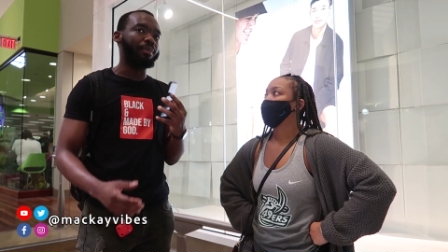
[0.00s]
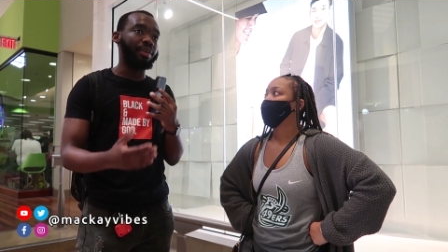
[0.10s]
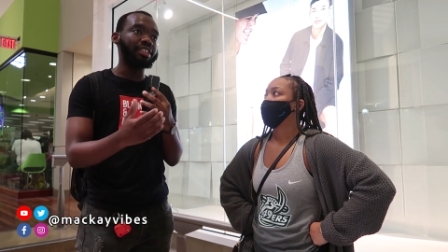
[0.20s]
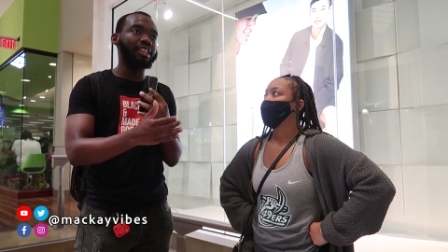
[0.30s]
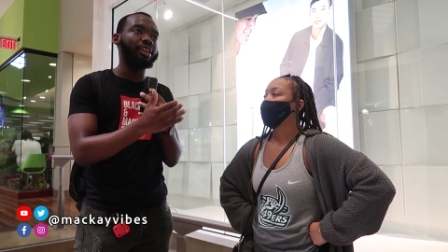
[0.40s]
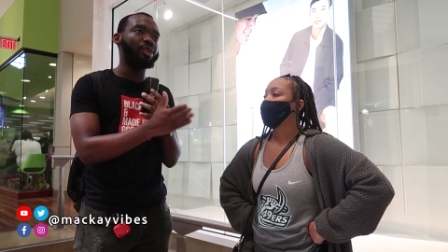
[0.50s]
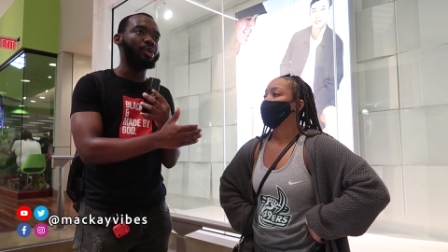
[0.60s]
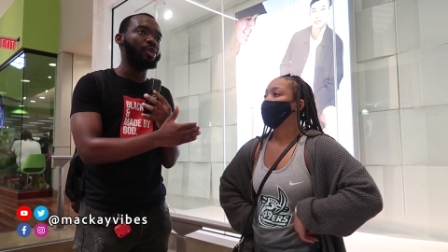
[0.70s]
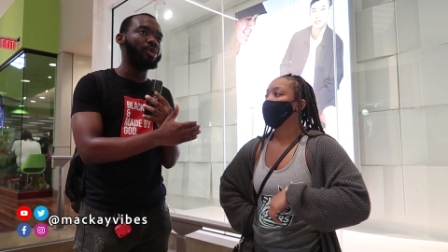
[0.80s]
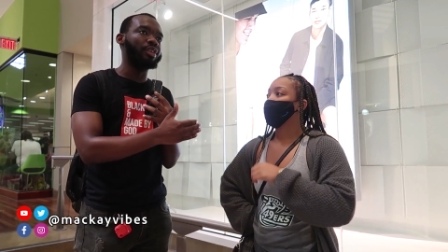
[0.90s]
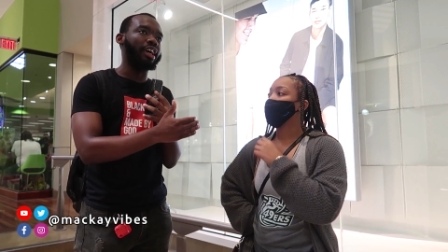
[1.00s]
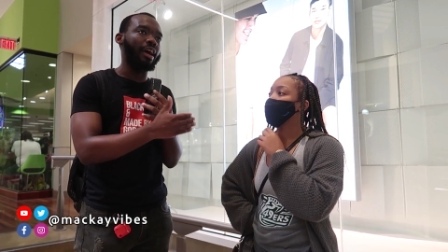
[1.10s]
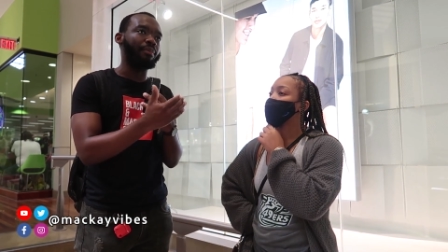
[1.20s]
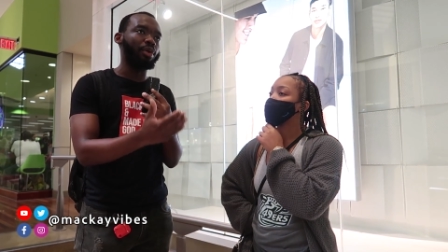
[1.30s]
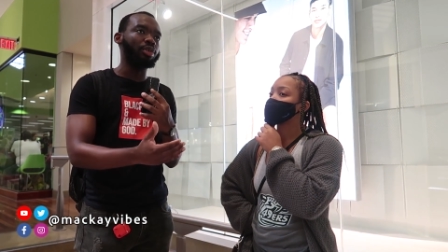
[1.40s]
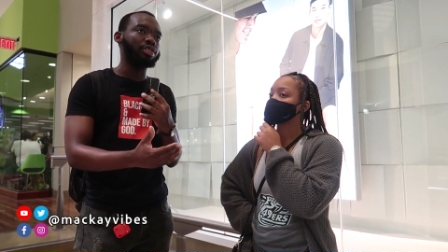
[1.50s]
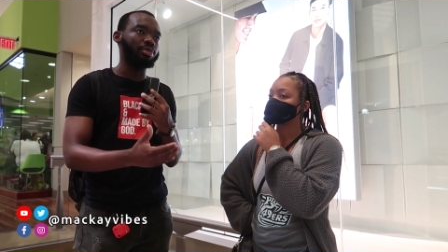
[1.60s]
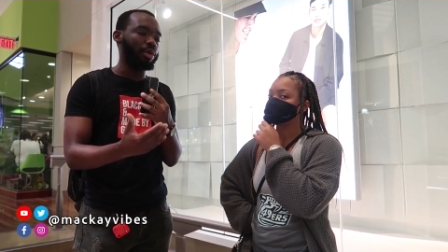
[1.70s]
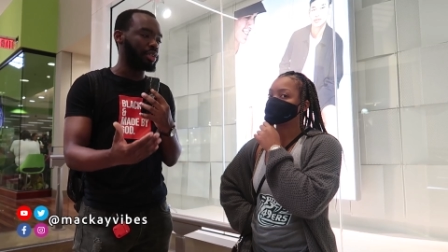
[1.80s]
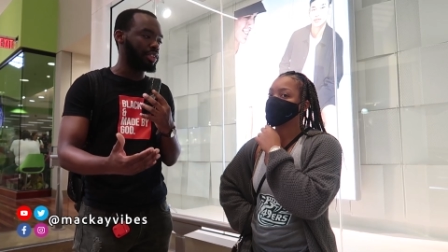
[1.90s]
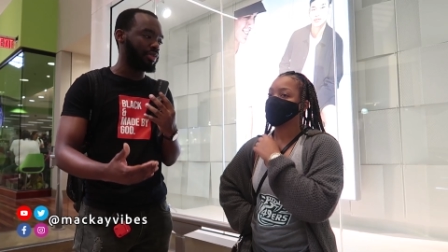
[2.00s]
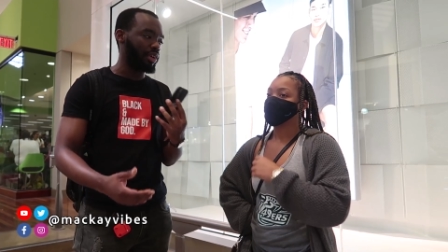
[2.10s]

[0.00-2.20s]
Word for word: the person that you that approached you, where was he